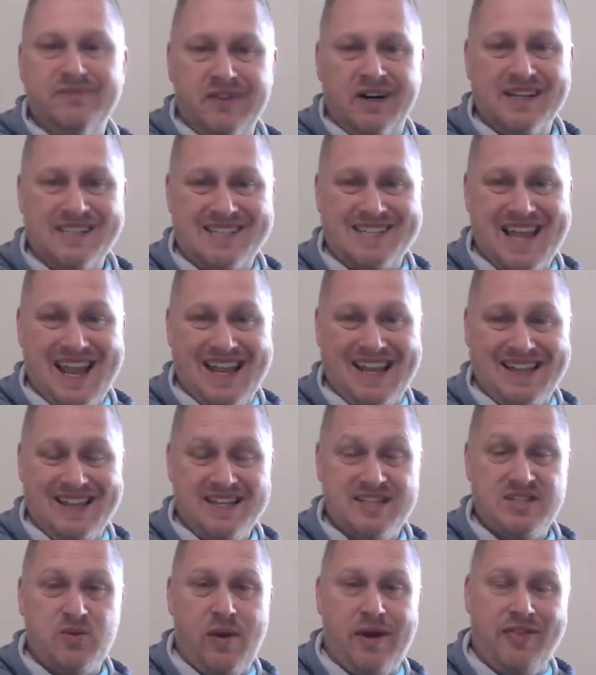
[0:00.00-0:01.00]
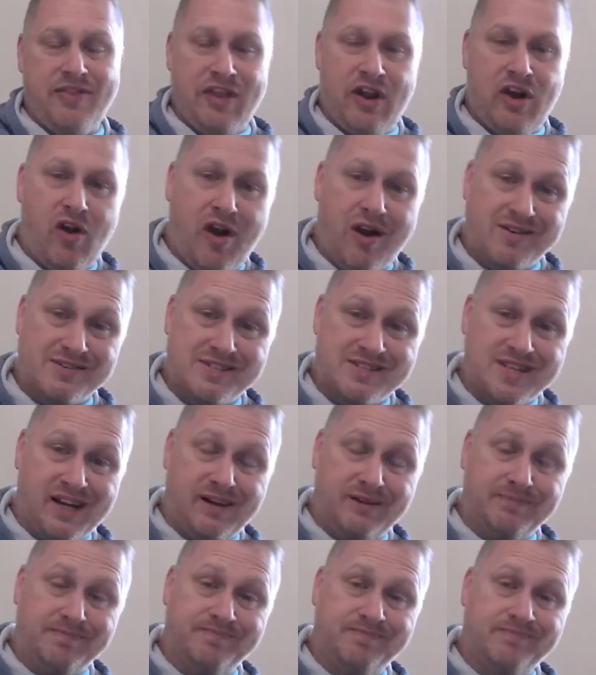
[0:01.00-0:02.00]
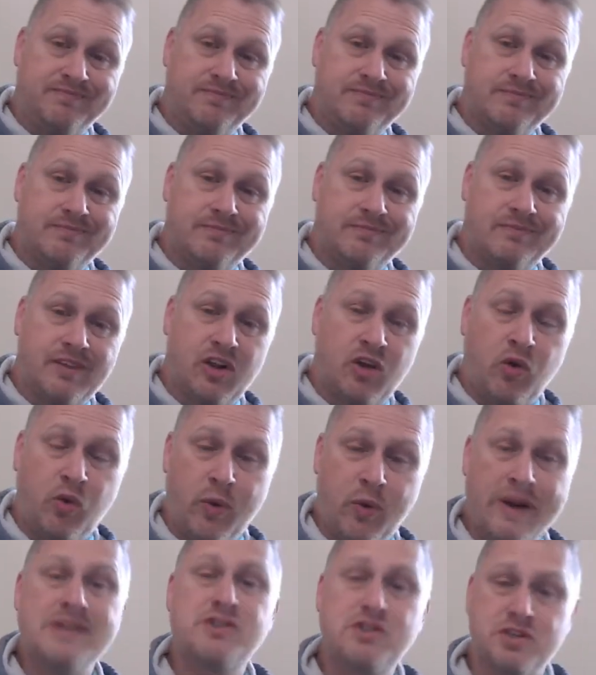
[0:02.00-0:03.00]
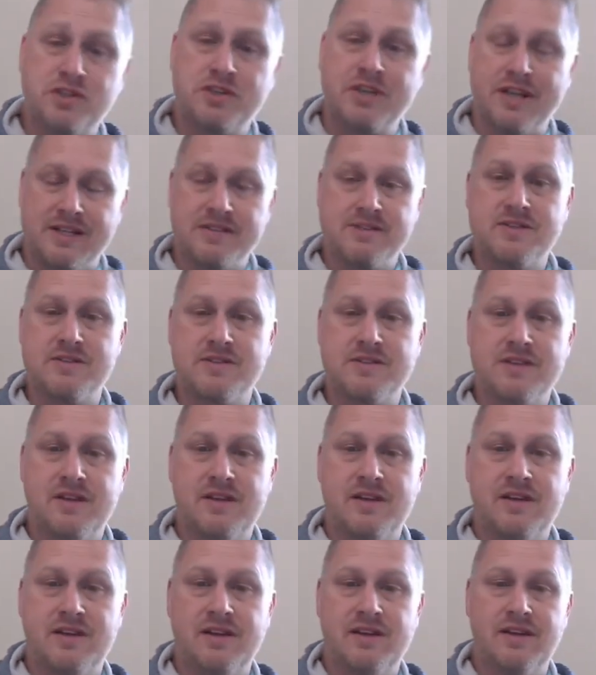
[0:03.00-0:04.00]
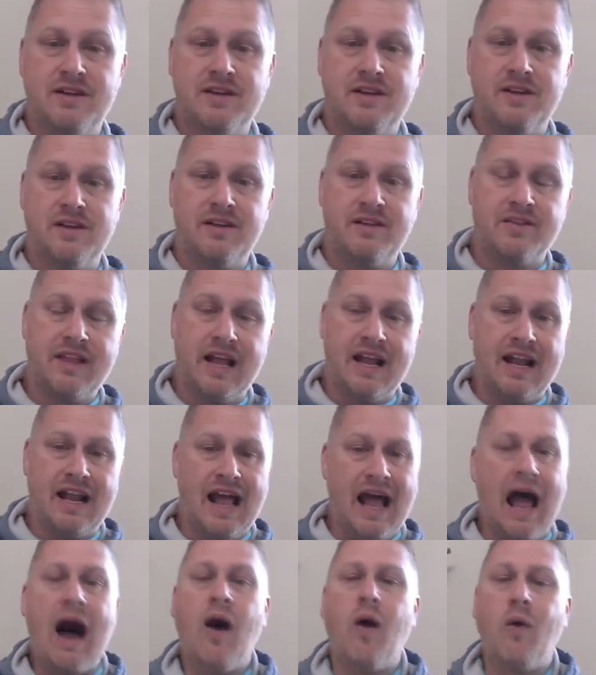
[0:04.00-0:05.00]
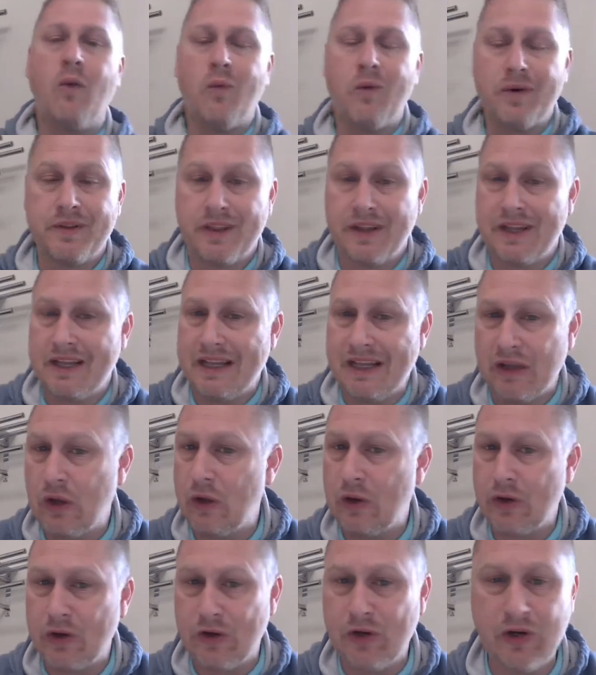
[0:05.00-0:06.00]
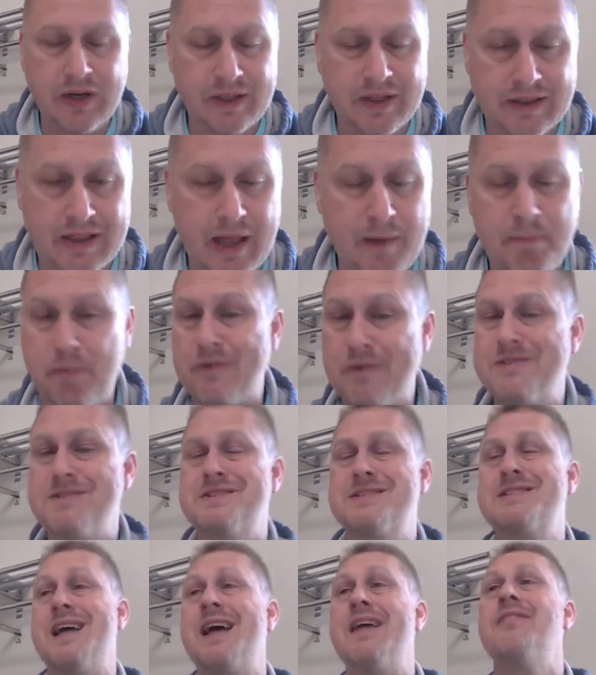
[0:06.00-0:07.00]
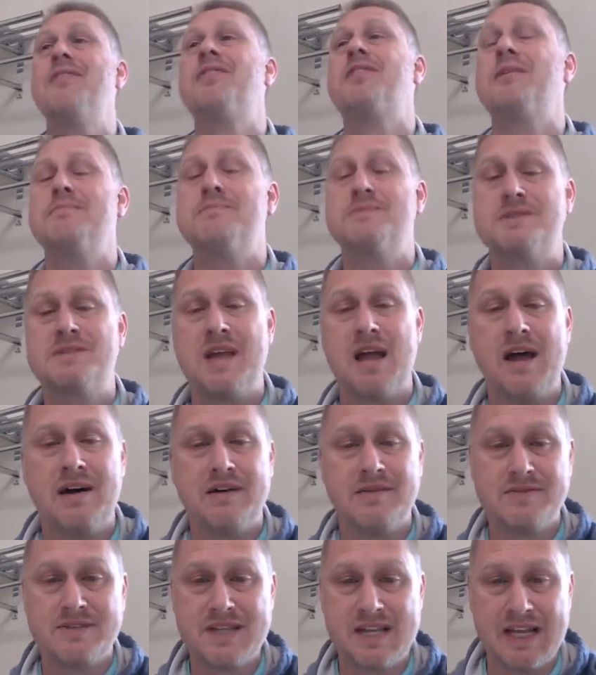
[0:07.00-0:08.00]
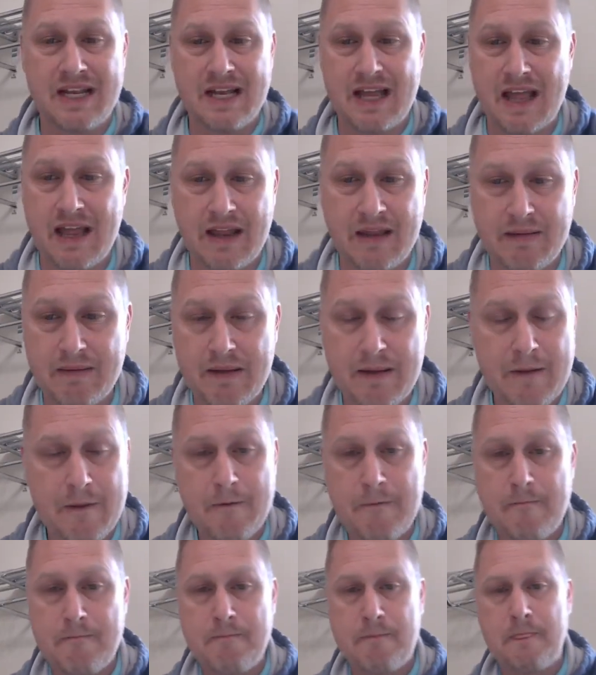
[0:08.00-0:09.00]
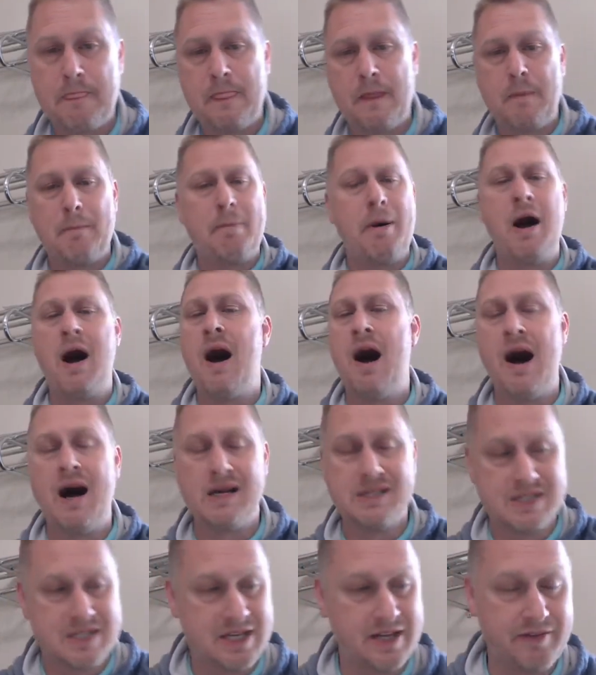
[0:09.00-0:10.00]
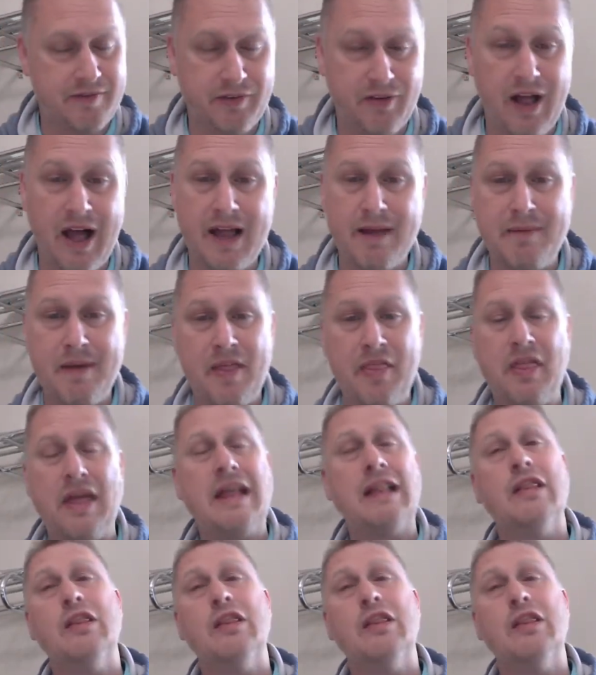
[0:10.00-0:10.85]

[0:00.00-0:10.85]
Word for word: let's take it this way there are some Christians that outwardly look good, they present themselves in a positive light, man. They